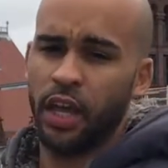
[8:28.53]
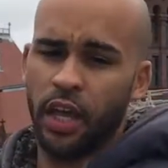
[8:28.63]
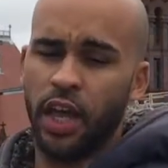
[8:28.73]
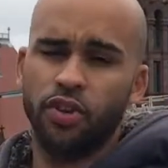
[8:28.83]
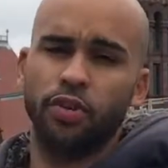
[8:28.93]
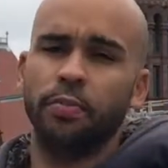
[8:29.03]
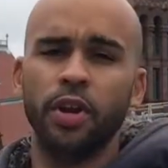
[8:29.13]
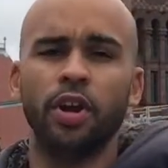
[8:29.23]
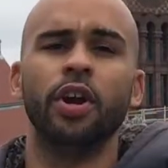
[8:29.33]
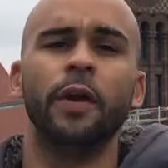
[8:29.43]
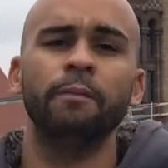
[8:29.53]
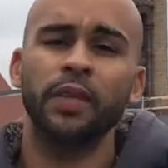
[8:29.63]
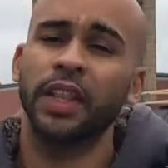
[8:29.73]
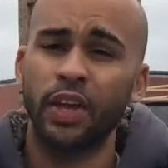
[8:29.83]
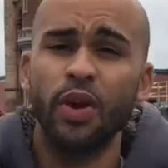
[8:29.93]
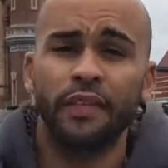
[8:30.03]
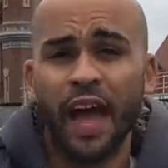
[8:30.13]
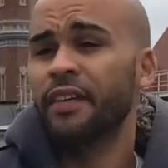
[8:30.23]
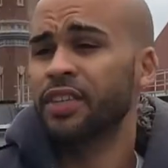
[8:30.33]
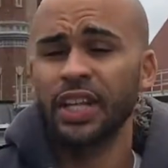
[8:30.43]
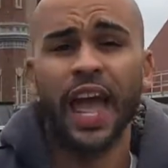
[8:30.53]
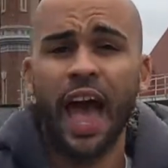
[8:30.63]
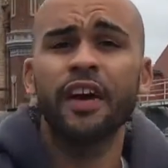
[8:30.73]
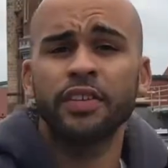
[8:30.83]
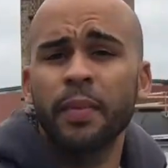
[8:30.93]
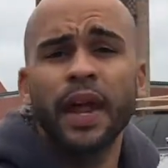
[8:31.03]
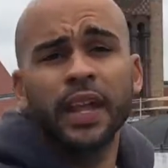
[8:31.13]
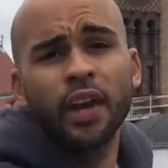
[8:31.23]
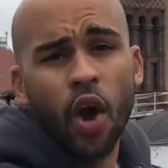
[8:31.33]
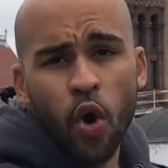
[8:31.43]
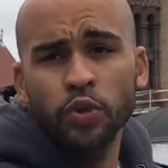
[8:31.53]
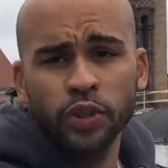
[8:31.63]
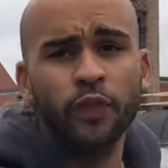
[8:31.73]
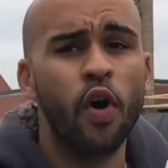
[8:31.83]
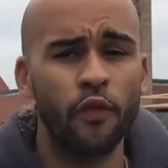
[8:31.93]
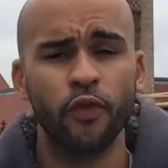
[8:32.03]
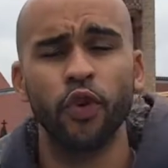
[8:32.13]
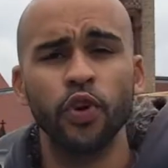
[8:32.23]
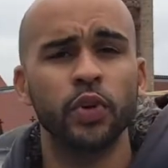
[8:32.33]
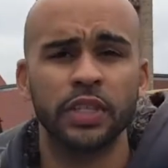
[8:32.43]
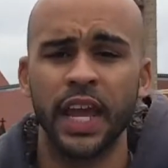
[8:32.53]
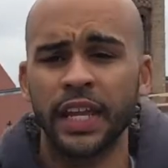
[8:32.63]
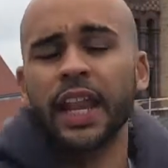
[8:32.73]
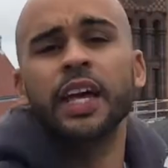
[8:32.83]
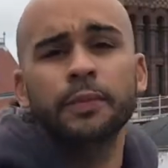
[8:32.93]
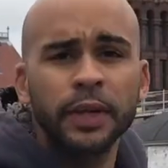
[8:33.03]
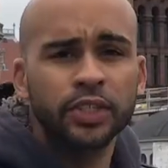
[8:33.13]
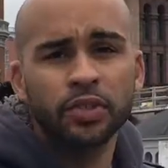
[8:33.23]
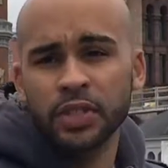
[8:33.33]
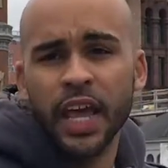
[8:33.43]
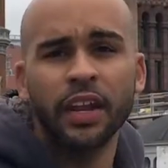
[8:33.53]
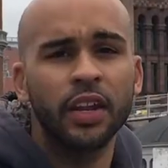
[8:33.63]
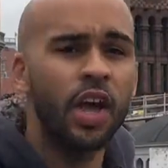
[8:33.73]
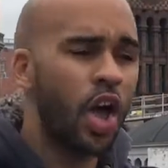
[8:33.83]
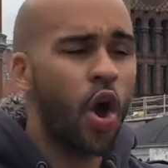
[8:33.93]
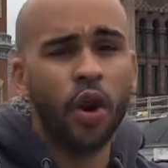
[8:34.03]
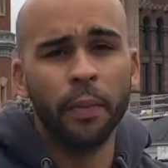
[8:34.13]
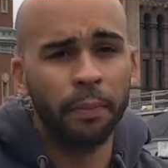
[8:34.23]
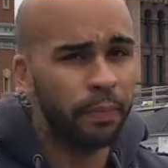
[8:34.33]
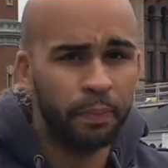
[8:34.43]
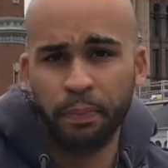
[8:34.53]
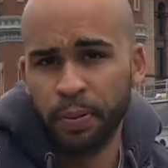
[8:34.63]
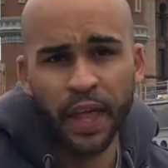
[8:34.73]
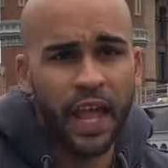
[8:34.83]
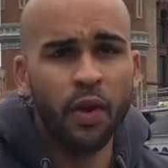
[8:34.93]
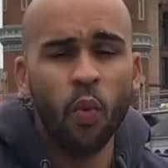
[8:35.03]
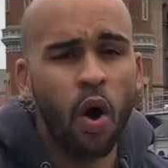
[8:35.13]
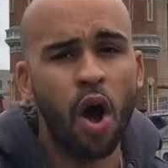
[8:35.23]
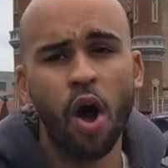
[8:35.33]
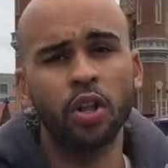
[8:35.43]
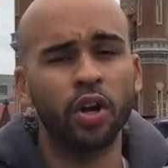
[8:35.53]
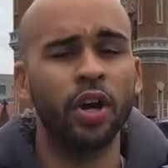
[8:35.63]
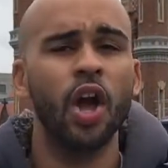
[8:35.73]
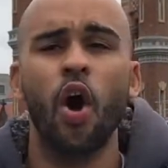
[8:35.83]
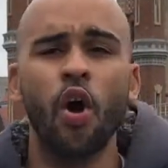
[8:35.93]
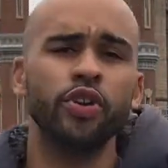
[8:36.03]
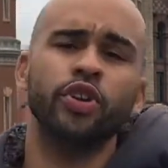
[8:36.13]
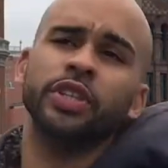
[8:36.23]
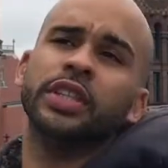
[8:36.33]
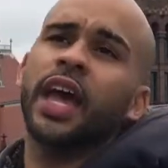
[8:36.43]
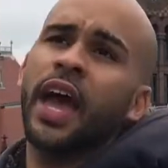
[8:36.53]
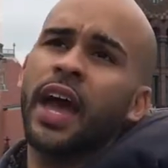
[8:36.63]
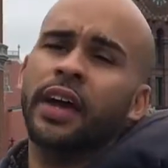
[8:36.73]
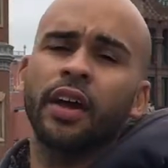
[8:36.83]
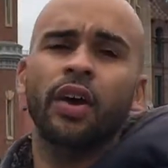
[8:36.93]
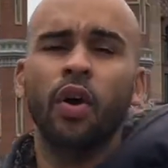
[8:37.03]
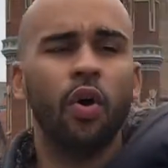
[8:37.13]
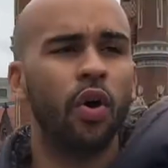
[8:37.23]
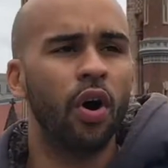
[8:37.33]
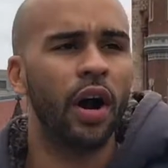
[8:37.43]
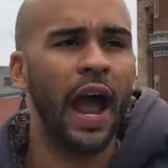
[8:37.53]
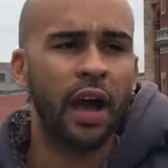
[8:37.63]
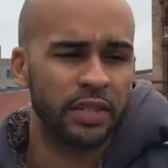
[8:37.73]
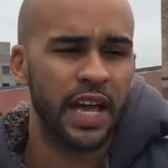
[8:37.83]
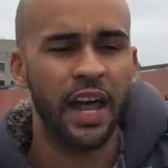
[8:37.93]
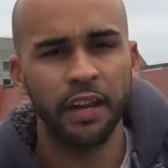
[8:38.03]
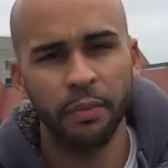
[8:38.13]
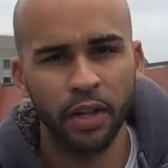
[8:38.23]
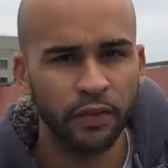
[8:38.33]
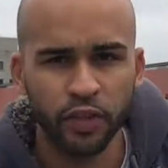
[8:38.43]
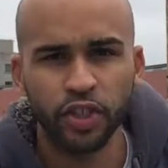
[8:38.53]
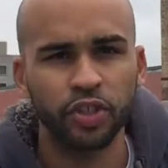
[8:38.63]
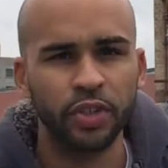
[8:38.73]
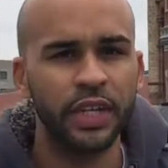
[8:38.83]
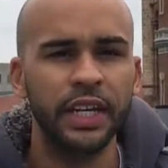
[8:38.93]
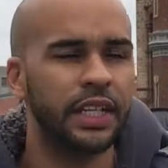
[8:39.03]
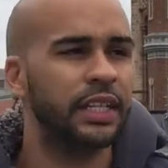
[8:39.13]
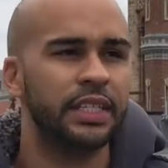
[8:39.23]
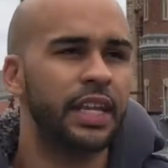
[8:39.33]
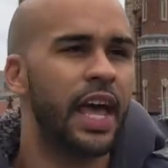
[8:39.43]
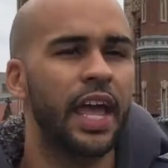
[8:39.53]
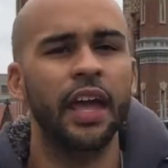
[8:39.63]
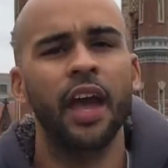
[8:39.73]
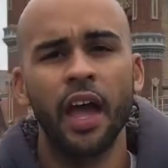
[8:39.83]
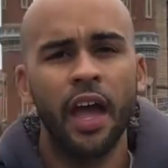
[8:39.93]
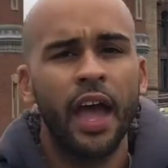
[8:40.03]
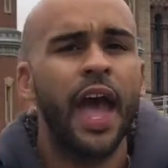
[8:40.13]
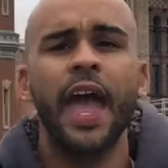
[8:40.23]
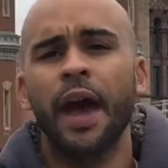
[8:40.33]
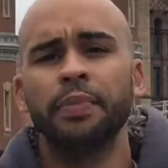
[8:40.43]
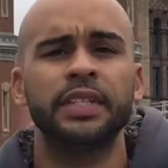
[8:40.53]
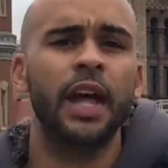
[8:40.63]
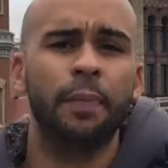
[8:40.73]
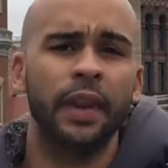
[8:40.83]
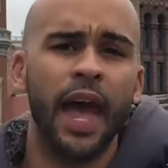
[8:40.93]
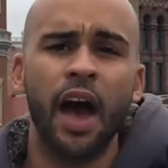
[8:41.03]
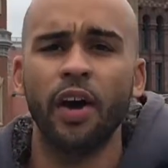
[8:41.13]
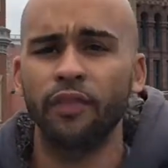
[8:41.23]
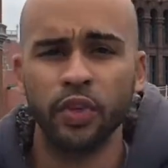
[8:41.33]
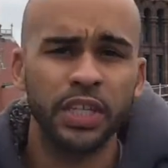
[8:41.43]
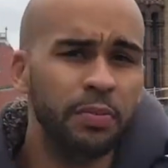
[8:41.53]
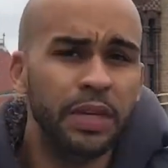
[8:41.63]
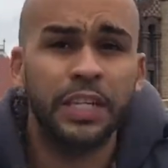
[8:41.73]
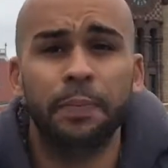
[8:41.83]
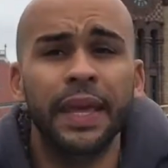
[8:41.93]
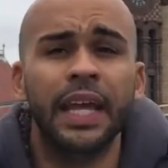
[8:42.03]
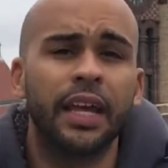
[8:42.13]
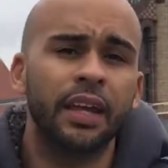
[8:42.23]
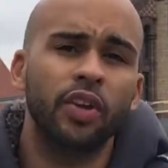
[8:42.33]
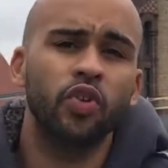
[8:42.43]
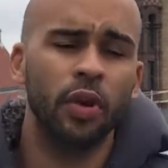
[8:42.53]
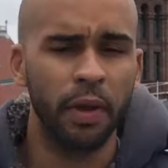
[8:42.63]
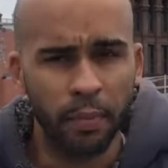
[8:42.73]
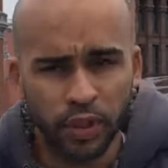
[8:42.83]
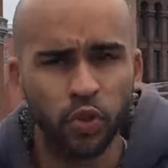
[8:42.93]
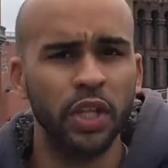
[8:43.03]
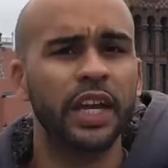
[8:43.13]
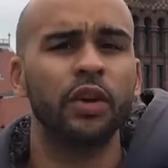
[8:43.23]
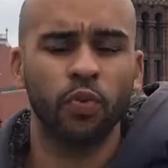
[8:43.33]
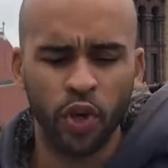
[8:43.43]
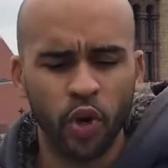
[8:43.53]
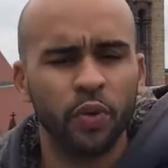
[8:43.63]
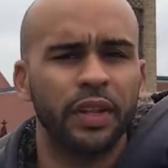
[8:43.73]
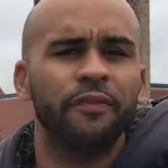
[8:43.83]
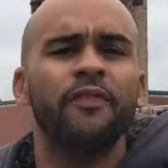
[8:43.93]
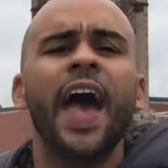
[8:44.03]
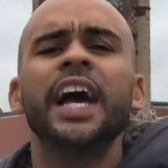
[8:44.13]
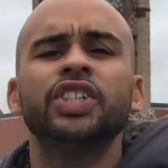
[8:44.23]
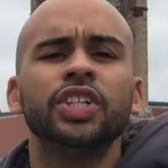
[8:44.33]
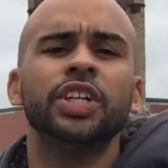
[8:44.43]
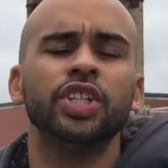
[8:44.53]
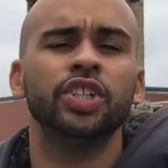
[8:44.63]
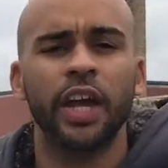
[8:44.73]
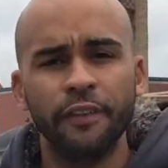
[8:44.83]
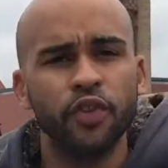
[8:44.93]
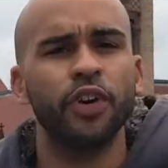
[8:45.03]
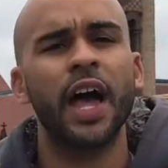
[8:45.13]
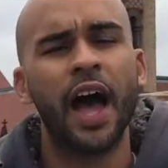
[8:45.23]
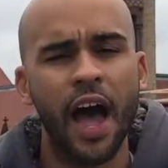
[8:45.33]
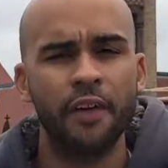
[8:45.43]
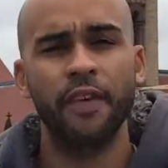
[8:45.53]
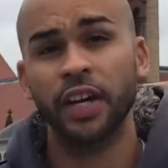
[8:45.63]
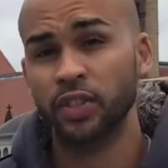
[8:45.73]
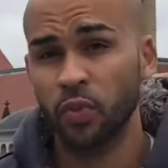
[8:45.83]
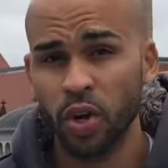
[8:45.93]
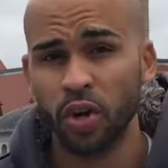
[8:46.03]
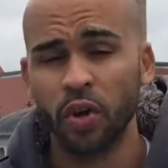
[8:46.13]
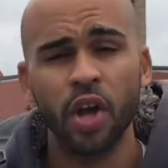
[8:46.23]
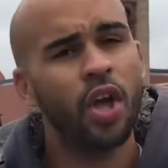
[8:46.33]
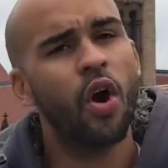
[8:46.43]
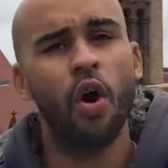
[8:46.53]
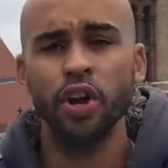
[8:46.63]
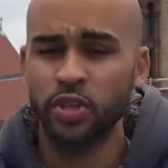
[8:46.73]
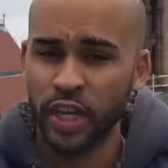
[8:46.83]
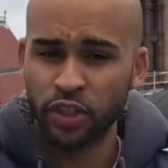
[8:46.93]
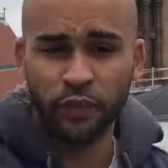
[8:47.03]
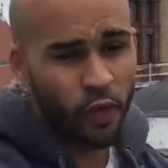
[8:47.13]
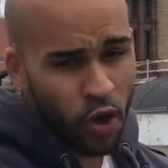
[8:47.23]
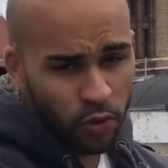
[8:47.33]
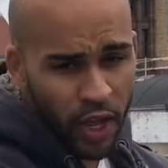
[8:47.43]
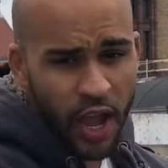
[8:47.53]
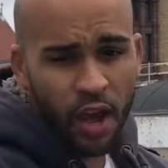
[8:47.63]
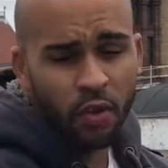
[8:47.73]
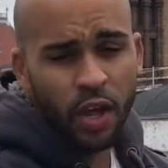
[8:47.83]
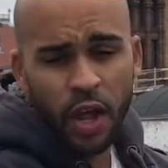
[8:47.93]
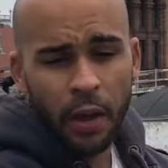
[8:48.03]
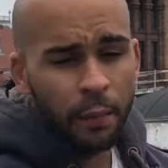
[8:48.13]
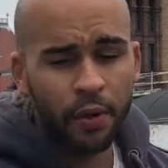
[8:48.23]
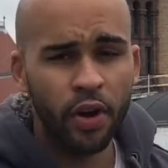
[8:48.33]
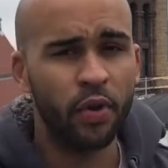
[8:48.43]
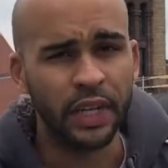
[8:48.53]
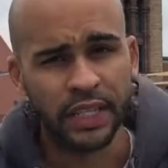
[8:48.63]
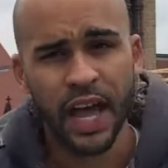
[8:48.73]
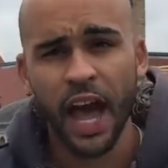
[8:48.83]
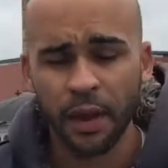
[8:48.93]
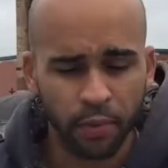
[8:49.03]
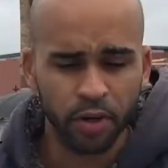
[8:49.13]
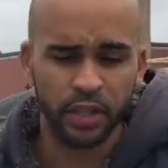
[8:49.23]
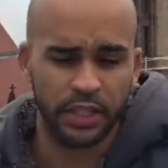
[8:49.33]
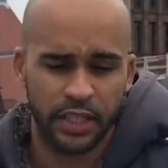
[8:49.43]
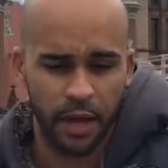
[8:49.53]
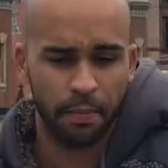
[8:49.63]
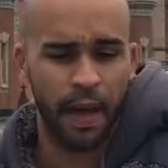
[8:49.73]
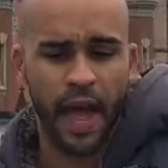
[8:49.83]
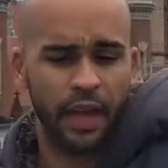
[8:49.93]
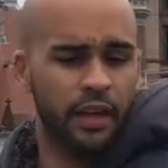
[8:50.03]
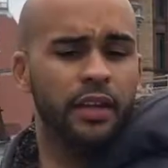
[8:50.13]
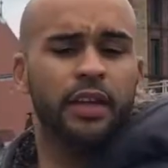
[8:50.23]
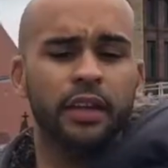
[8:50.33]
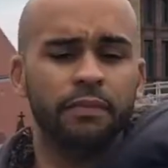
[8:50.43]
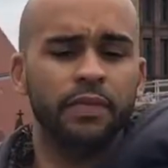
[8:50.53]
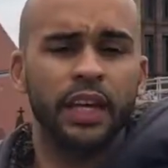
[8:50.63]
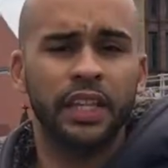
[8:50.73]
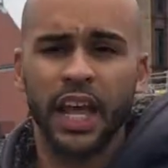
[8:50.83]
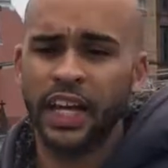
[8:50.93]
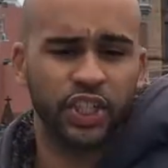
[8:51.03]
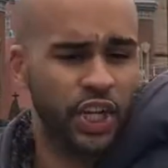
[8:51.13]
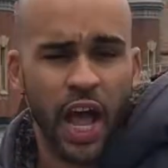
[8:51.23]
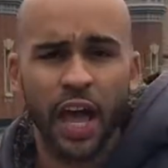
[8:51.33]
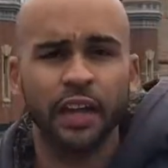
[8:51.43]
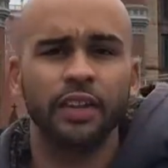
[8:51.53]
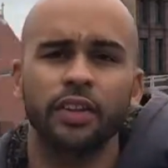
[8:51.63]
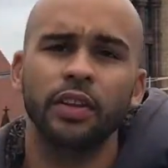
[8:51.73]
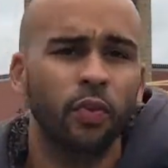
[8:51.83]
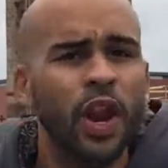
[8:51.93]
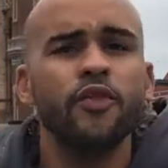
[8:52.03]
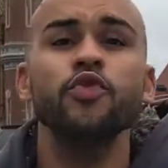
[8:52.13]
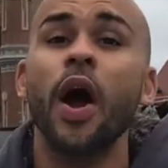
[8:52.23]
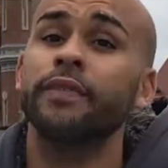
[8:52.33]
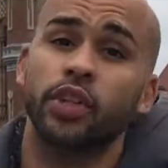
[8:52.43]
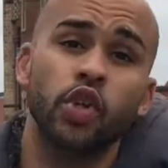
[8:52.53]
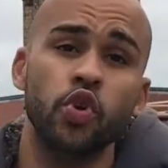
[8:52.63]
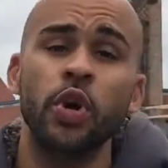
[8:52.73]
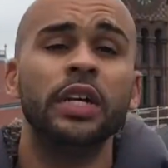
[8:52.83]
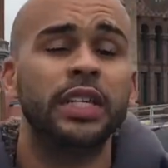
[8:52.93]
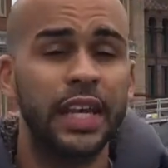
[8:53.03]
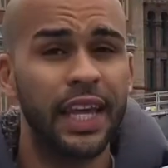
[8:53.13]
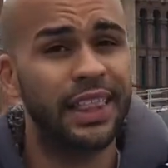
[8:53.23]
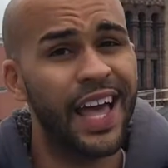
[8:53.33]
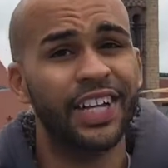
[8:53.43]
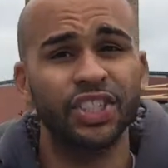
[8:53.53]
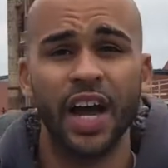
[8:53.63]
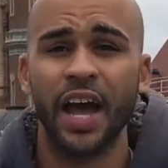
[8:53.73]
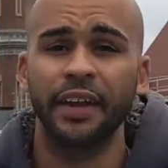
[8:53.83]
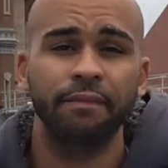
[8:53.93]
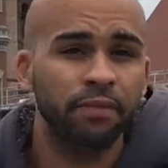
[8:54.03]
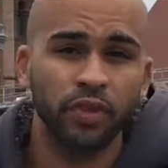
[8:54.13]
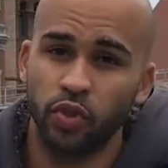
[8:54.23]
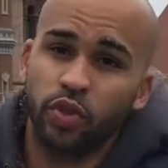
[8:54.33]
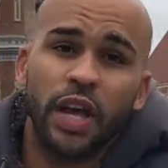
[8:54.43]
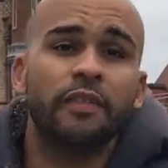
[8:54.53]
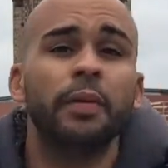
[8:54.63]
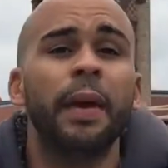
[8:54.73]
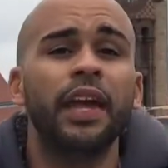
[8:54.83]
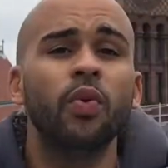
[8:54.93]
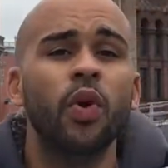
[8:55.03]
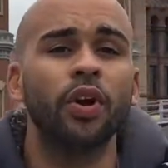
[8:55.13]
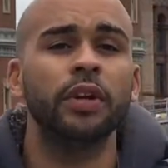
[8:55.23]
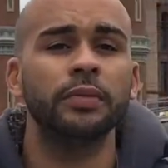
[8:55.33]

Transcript: in your mirror. Like, you have to actually have somebody hold your phone for you and take nice pictures standing on a plain wall or on your deck or outside in the middle of your street and say, hey, I'm stepping out, if you see me, speak. You know what I mean? But you looking real fashionish if you're in that high fashion world. Or you set your phone down, put it on the timer and step back, get that shot. Whatever you have to do to get that shot, you just have to make it work.